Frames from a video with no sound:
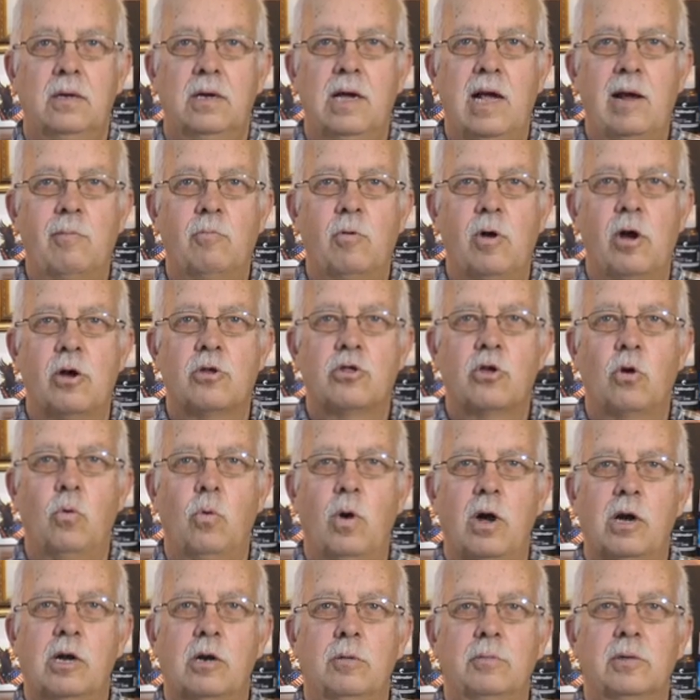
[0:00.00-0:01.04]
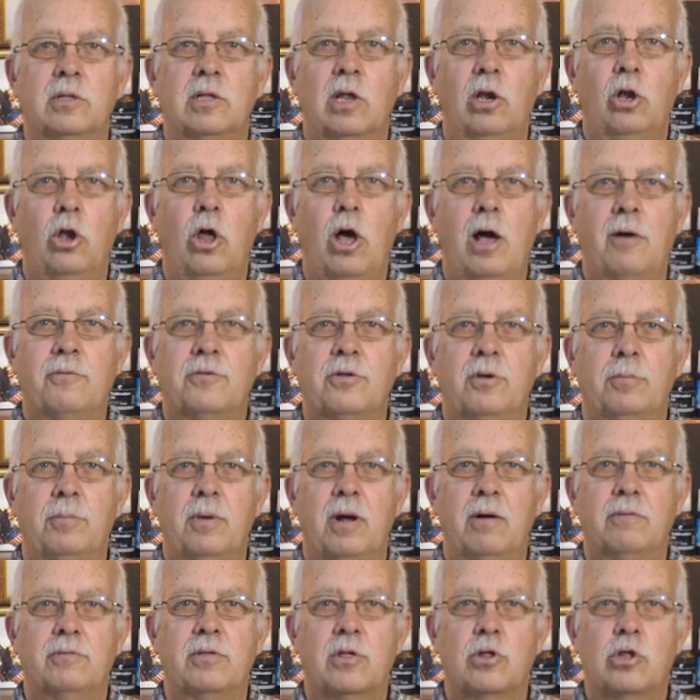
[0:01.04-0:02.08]
I'm Roger, welcome to the loft
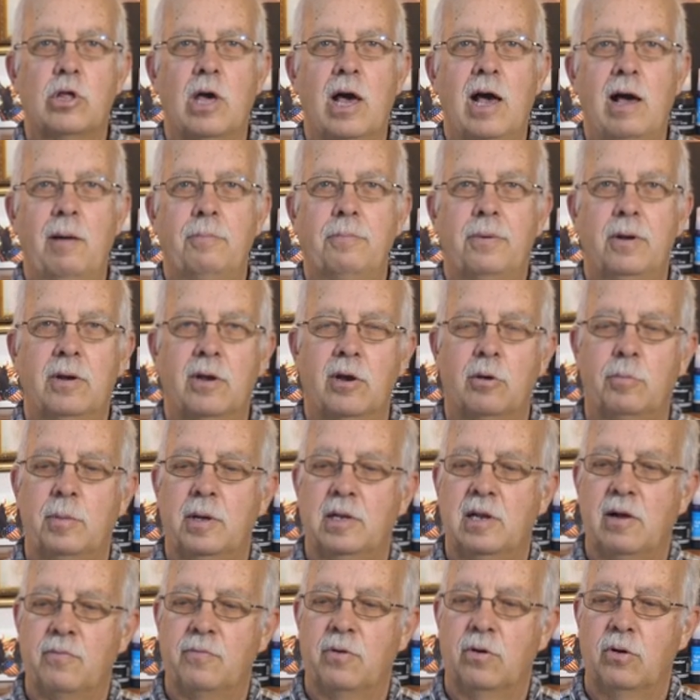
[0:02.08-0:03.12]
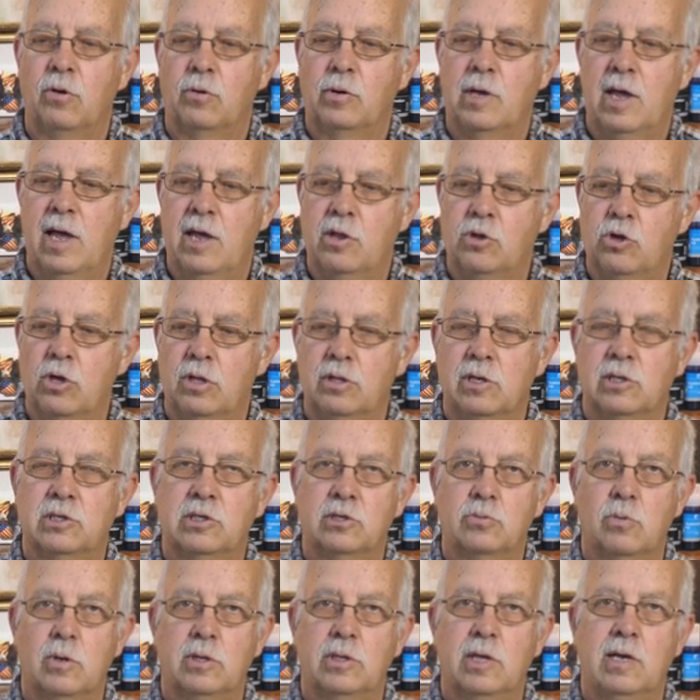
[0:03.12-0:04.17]
above the shop, a little bit different location. This
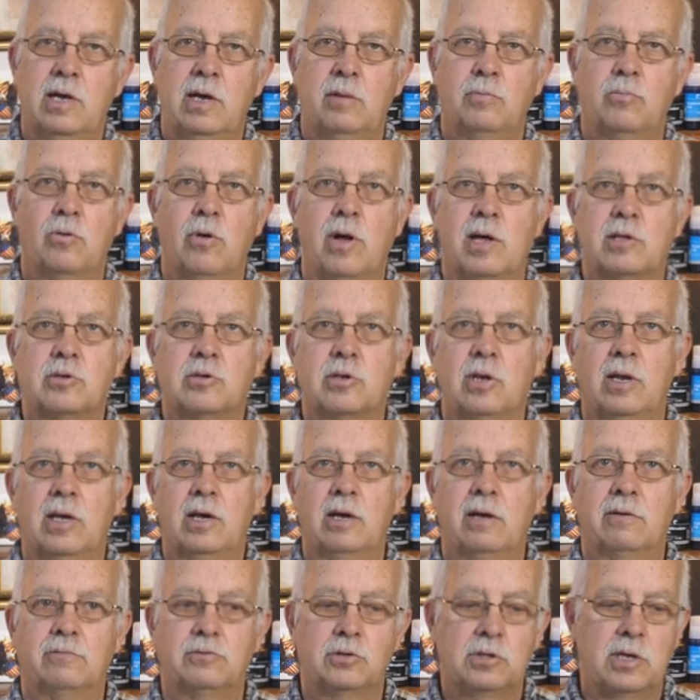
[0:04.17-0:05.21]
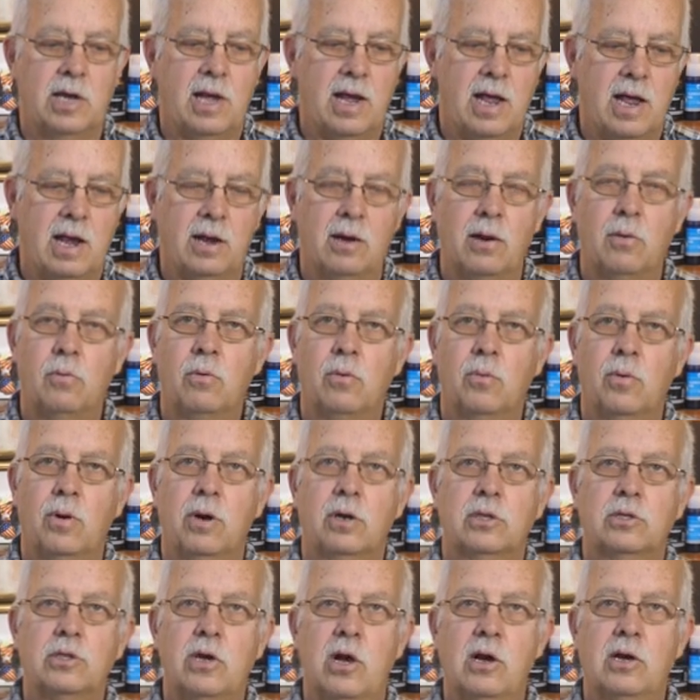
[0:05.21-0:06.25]
is where the heat press lives, and we're
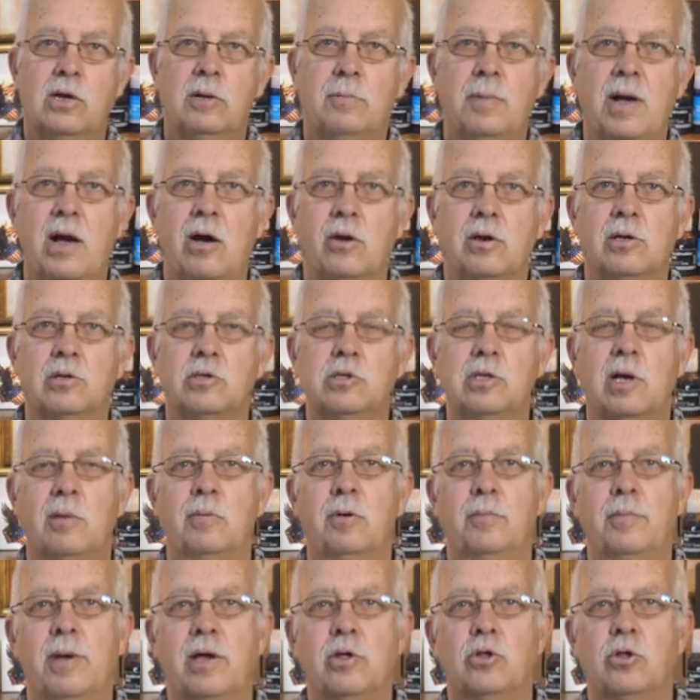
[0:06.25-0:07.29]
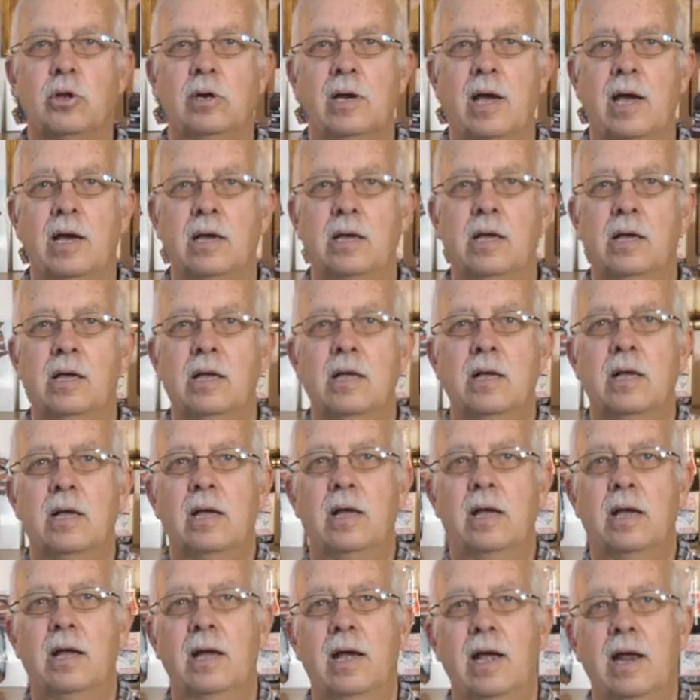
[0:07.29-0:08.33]
going to talk about is sublimation ink.
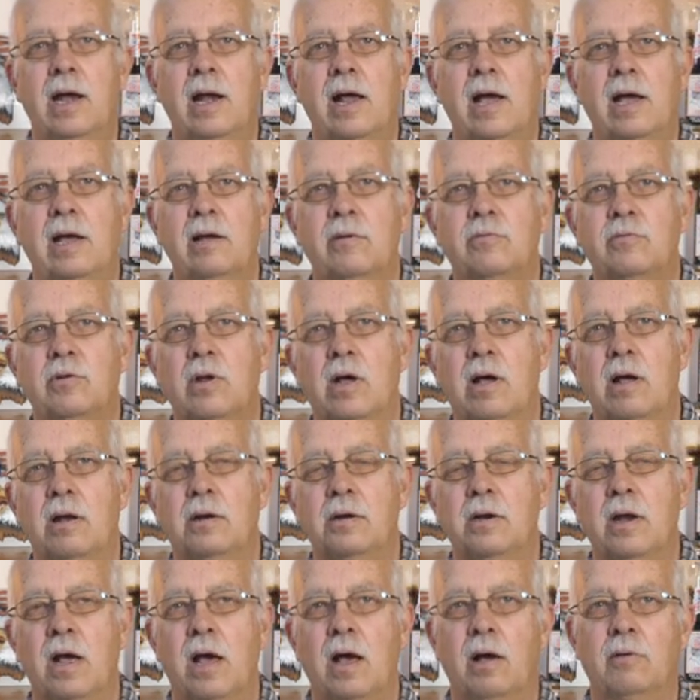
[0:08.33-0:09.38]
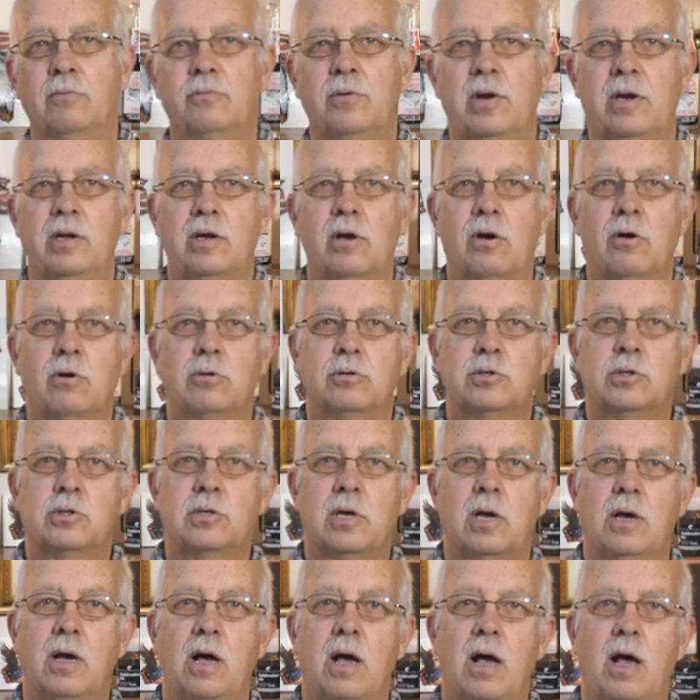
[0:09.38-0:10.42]
And I have done
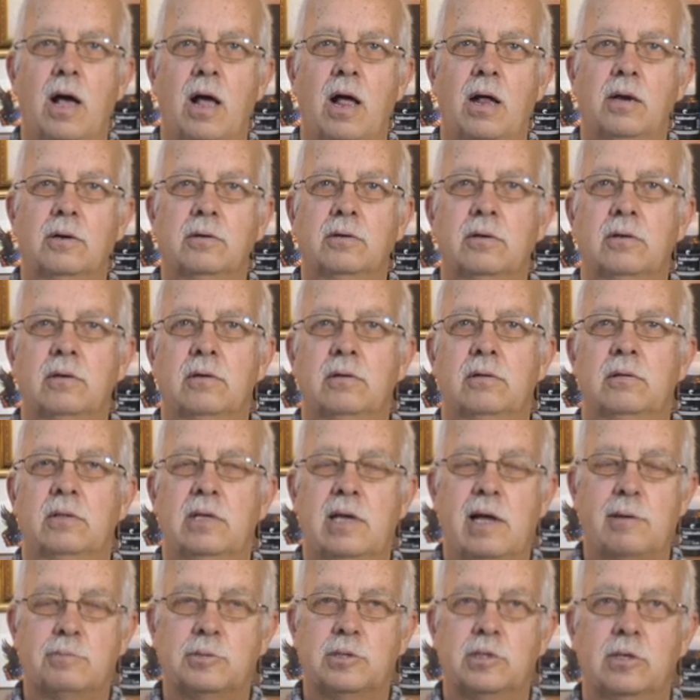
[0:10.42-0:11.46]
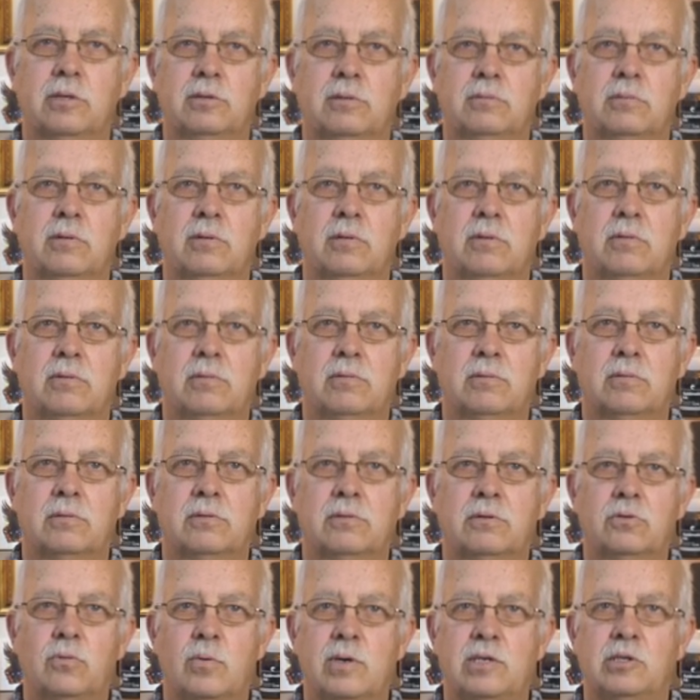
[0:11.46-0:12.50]
videos on the Epson
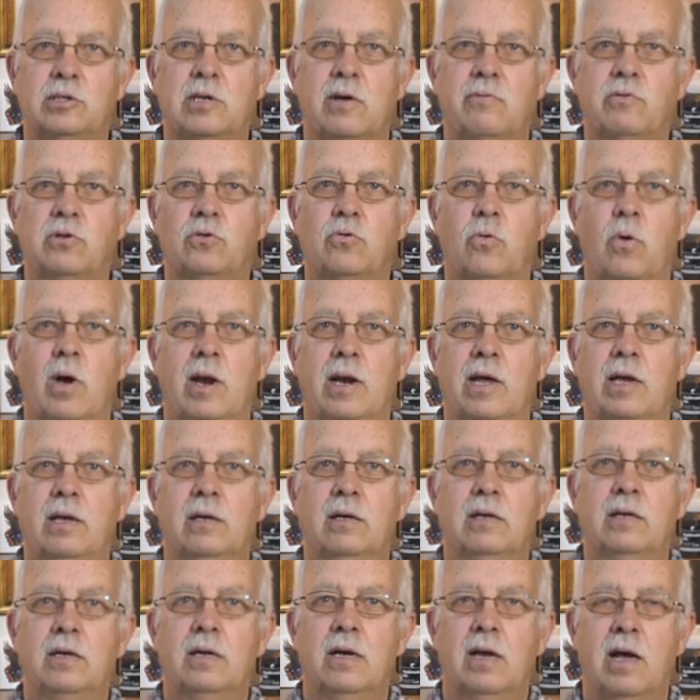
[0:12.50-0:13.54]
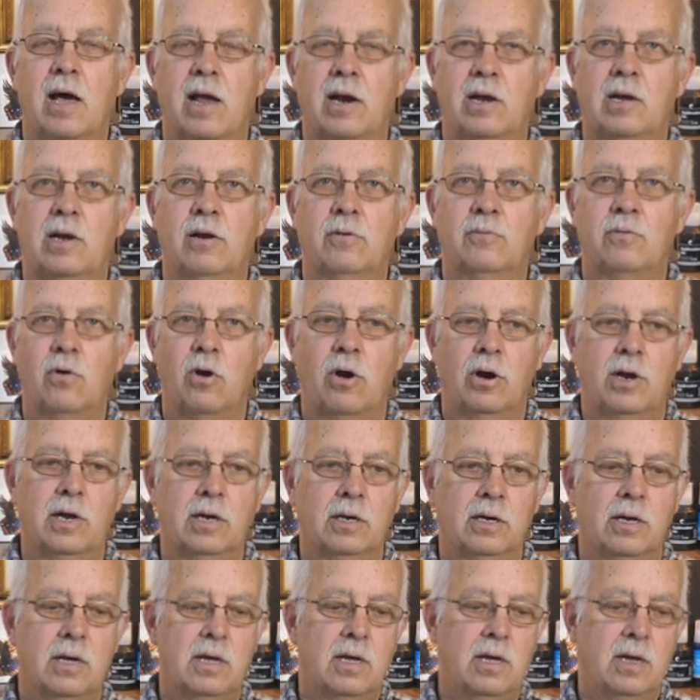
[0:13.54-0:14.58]
2720, how to convert
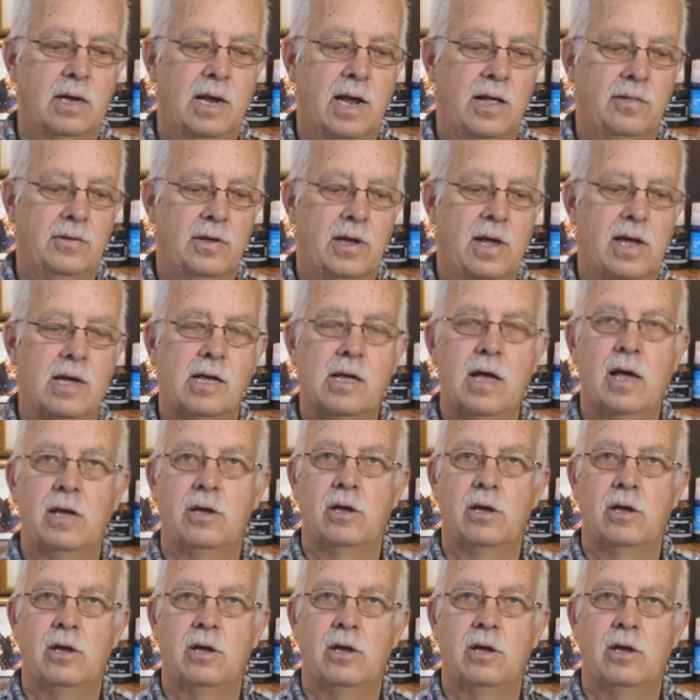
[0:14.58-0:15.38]
it. And the ink I